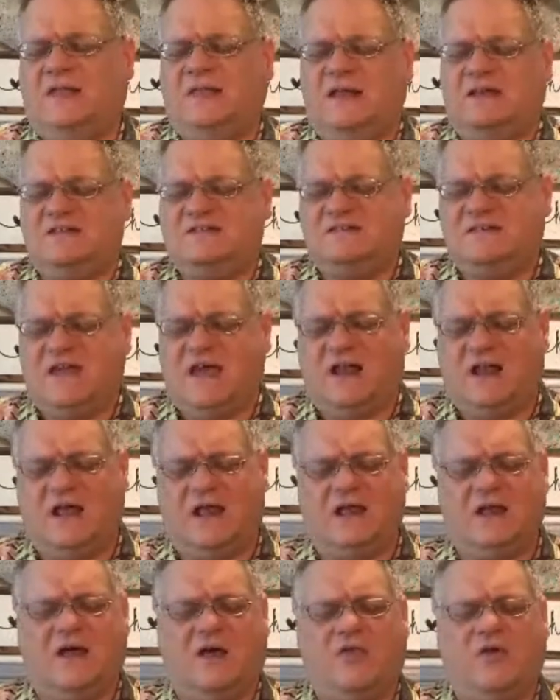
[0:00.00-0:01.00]
that is
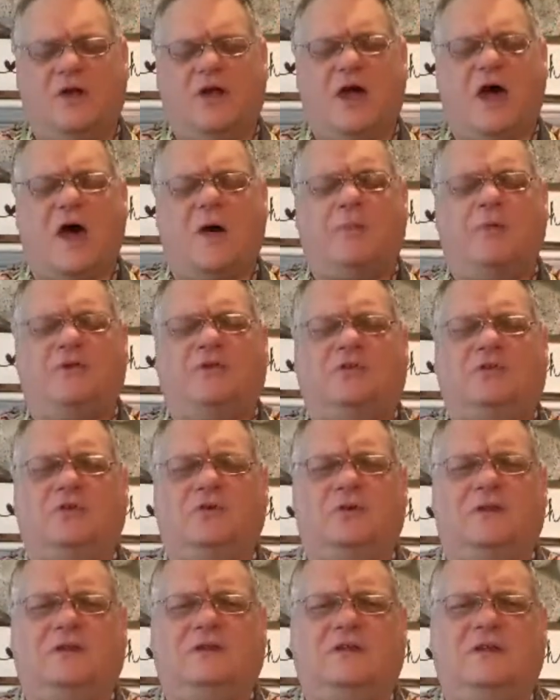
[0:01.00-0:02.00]
yet another
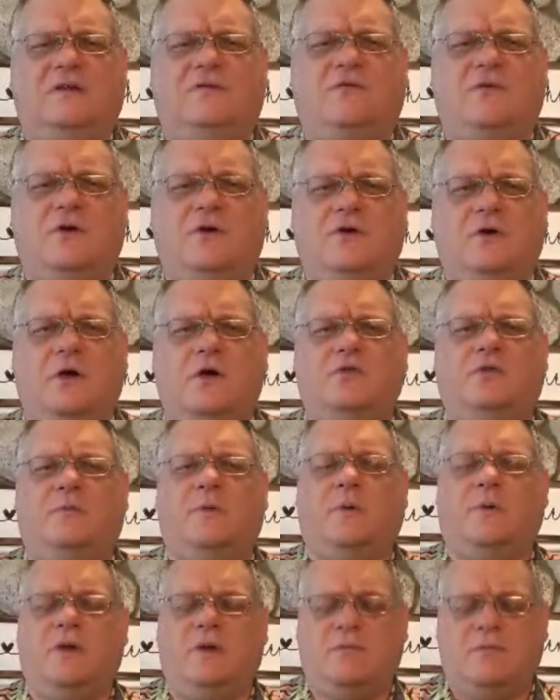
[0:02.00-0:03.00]
opportunity for
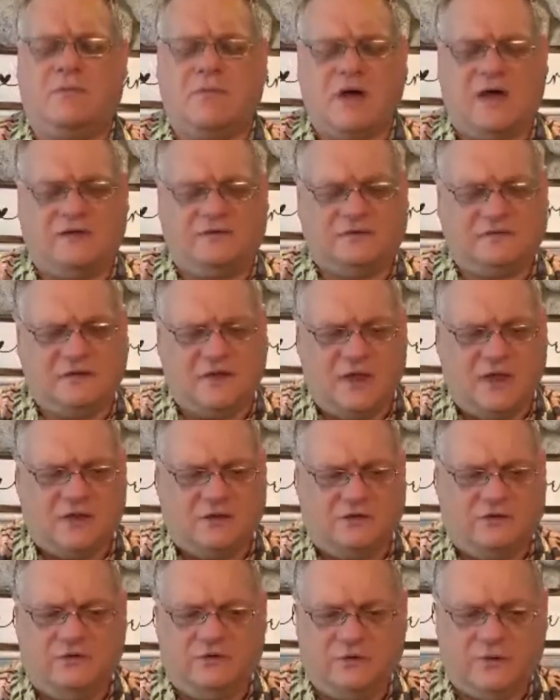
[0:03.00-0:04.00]
growth, but we must
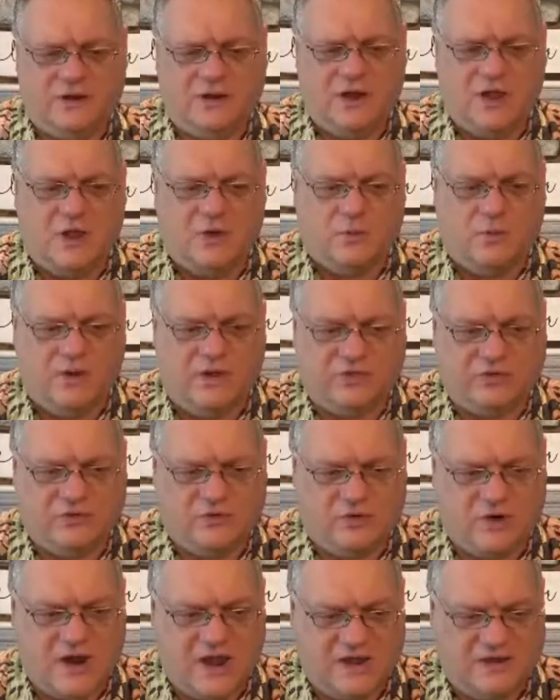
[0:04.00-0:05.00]
do it
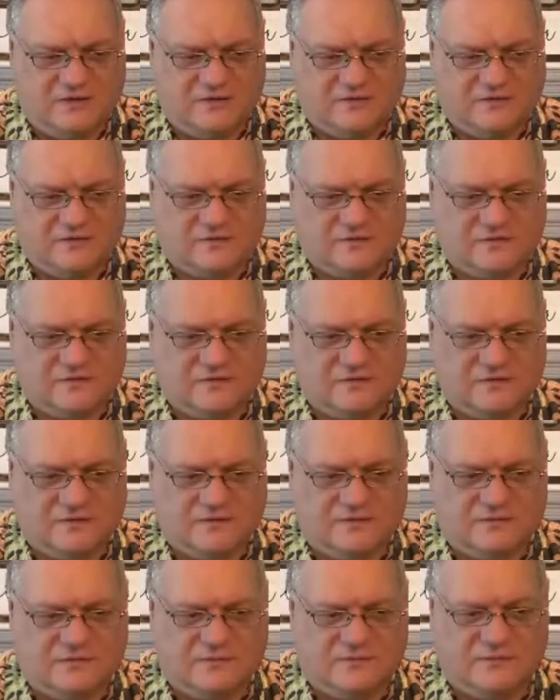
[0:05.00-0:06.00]
with grace.
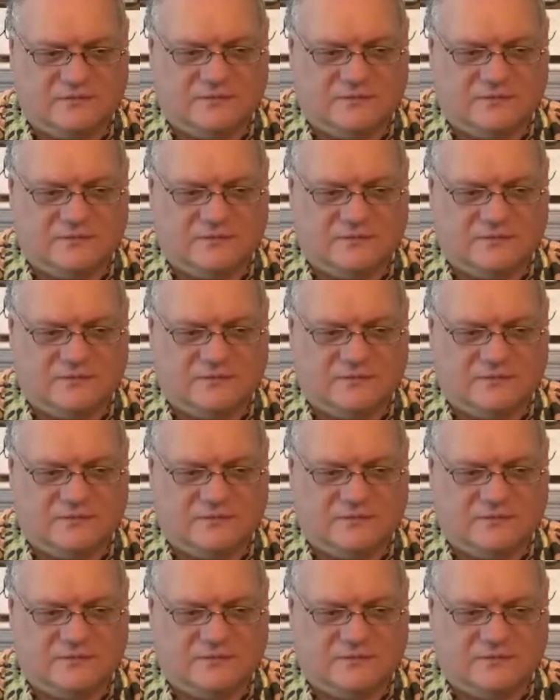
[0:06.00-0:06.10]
